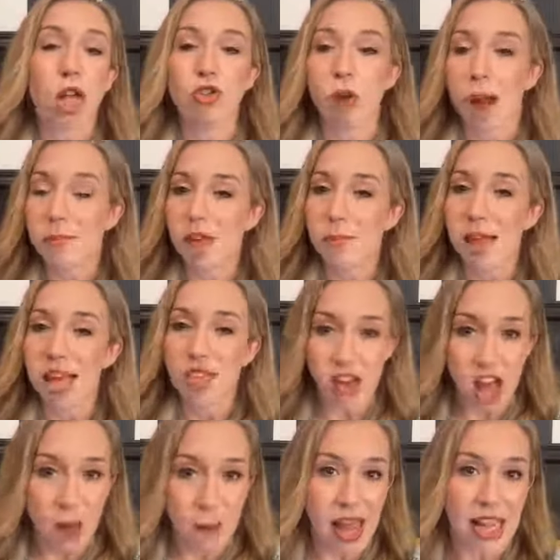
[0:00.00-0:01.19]
drop them in the
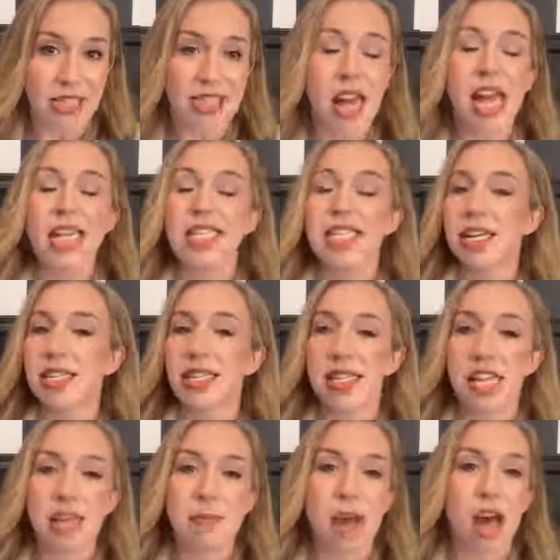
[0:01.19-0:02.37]
comments, send us an
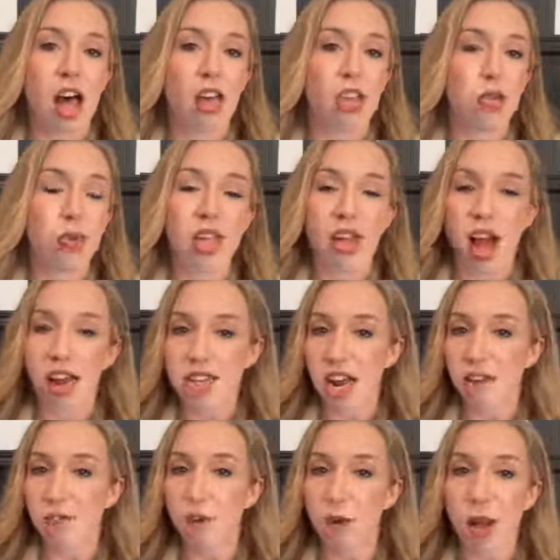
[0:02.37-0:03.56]
email through the
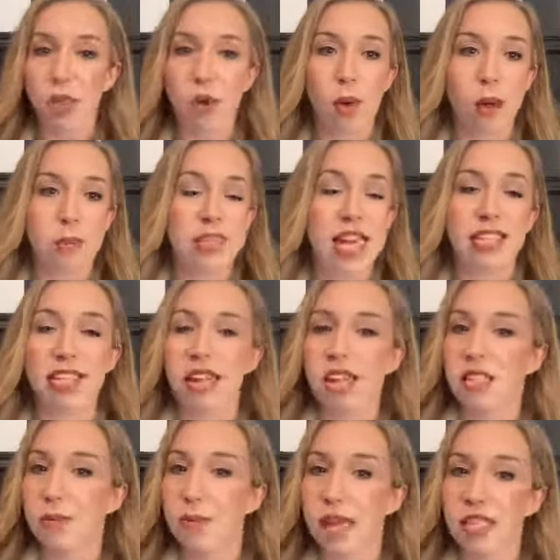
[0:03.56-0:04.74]
contact form on the website, send
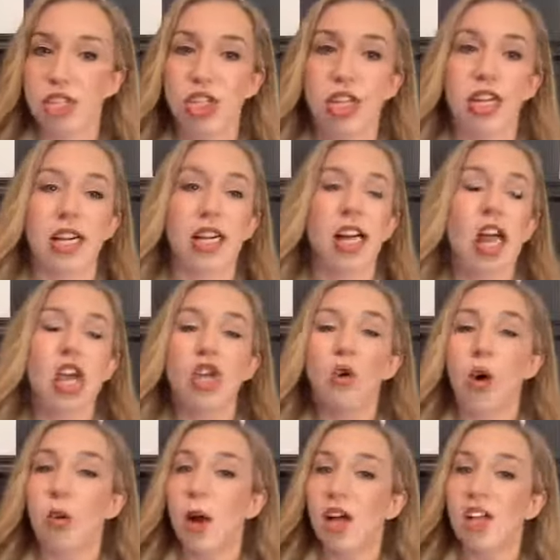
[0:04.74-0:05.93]
us a message here. You
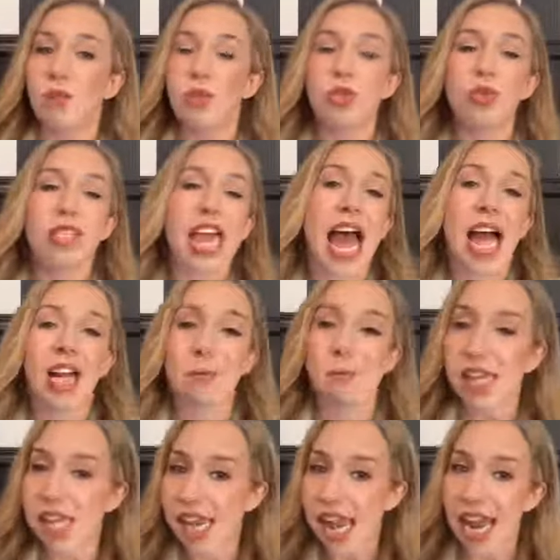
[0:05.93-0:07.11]
are welcome to tag
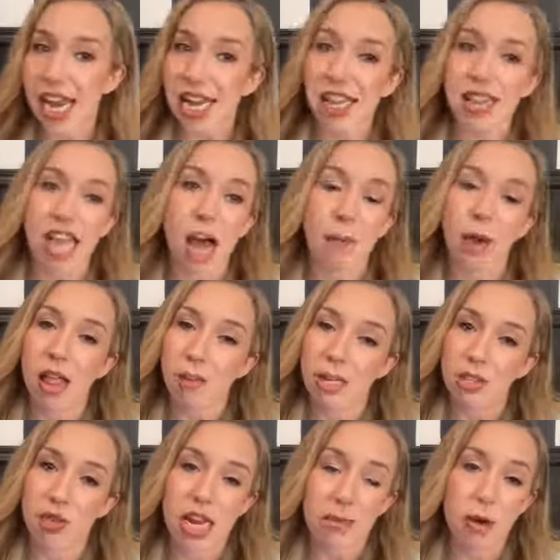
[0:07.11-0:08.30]
me in the Upper
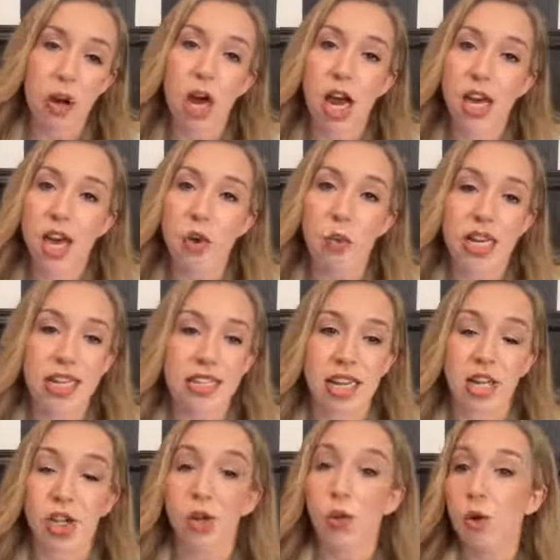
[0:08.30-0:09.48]
Elementary Neighborhood Reading
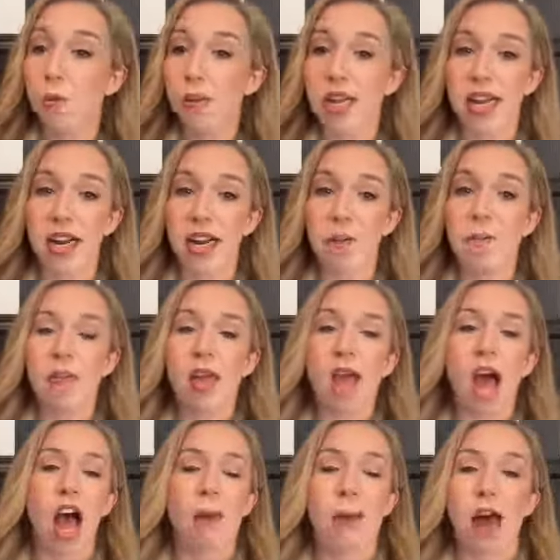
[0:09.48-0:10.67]
Center group here
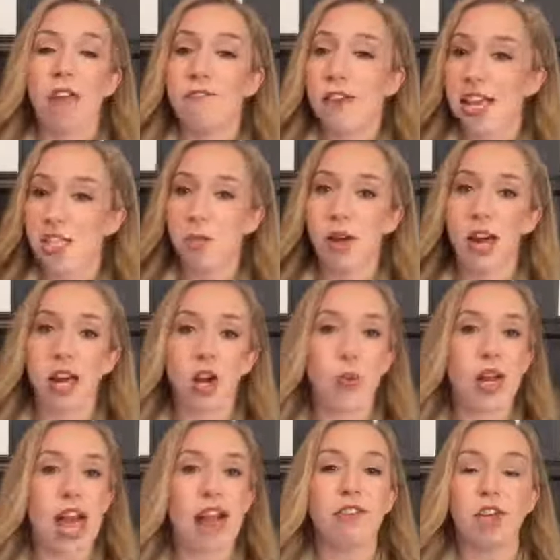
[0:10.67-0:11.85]
on Facebook.
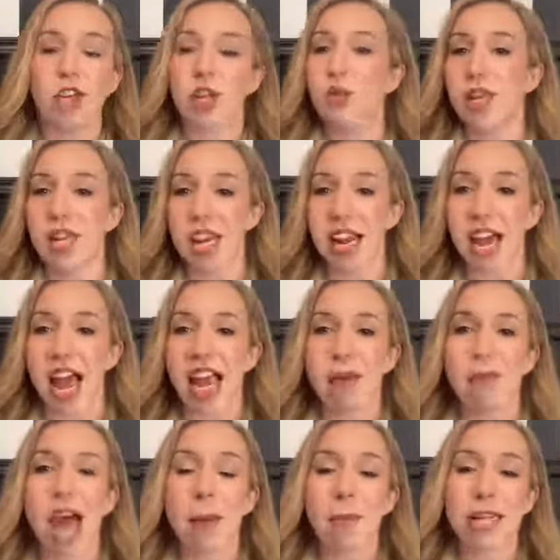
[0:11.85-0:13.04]
Whatever you need, I am
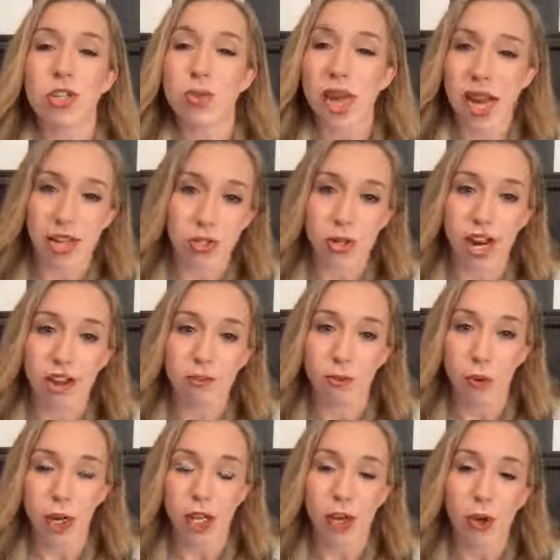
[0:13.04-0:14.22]
happy to answer it
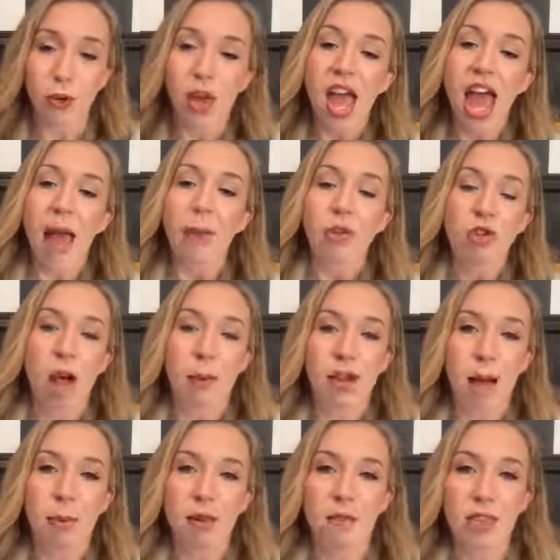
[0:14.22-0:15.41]
for you. I will drop a
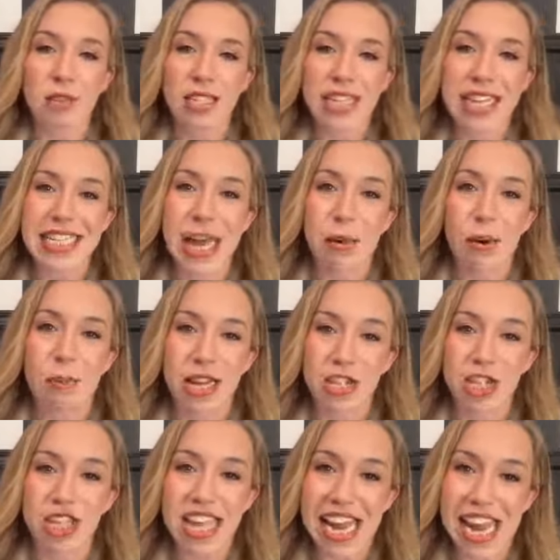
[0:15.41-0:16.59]
couple of those links that were
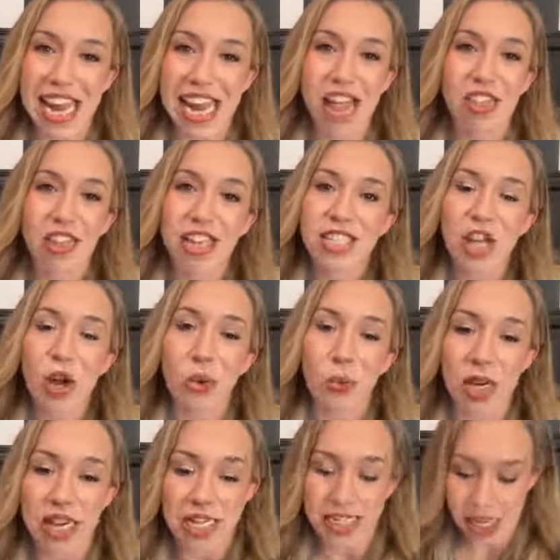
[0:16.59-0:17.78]
mentioned in this
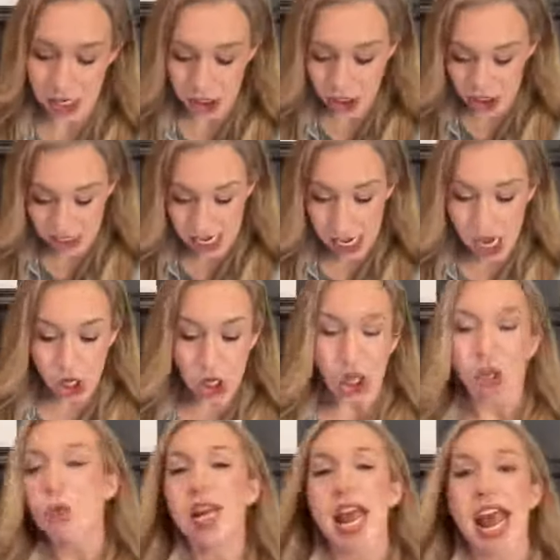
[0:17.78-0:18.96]
Reading Centers
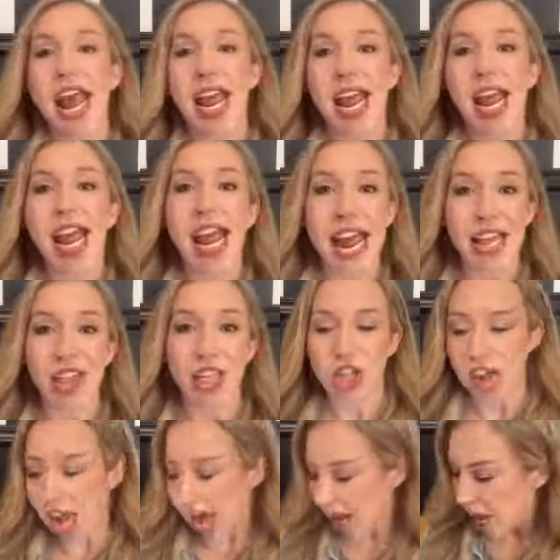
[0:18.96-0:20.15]
Q&A in the
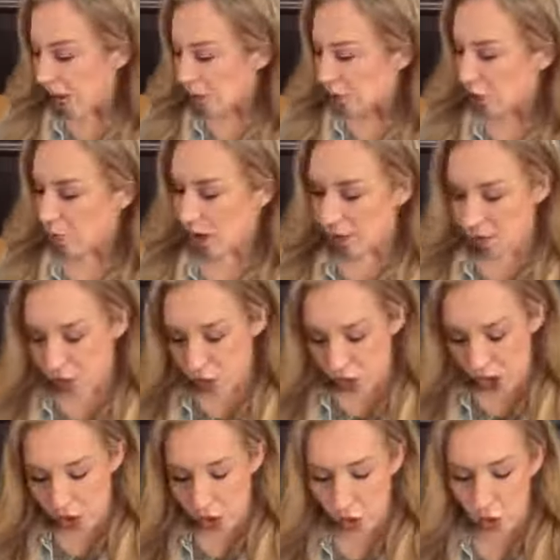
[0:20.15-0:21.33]
chat. Just want to do a
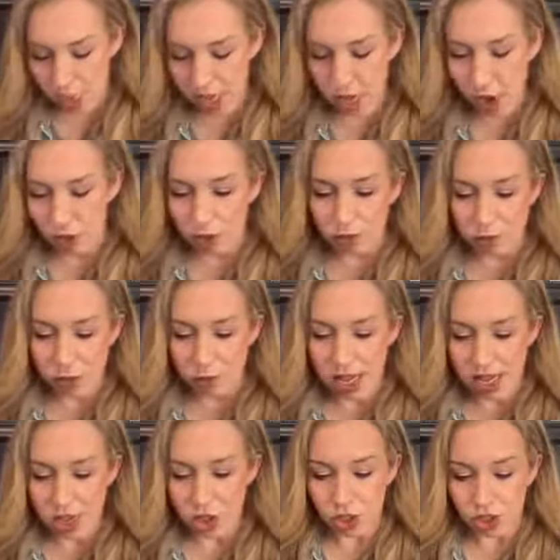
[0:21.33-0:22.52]
quick overview,
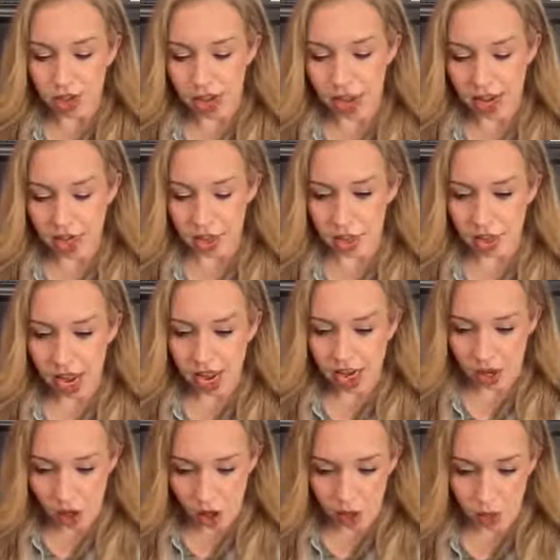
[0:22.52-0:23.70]
making sure that I answered any
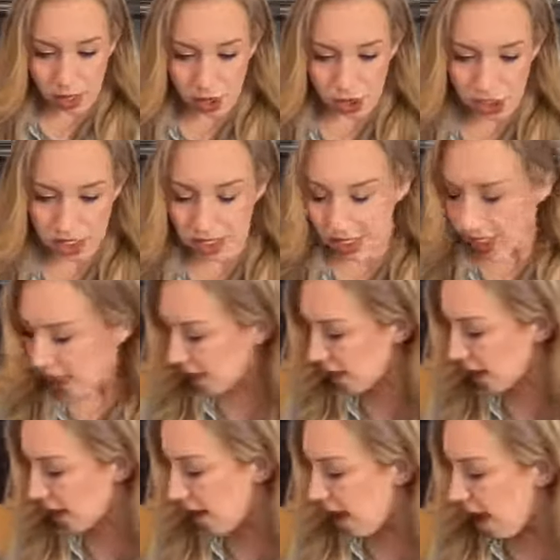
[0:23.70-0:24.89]
and all questions
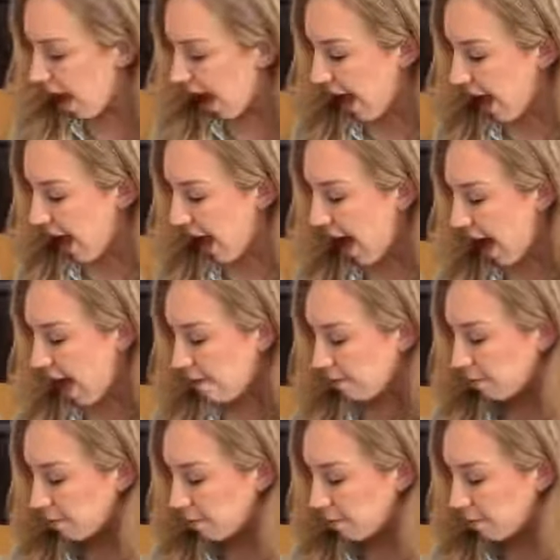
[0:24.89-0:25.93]
here. I have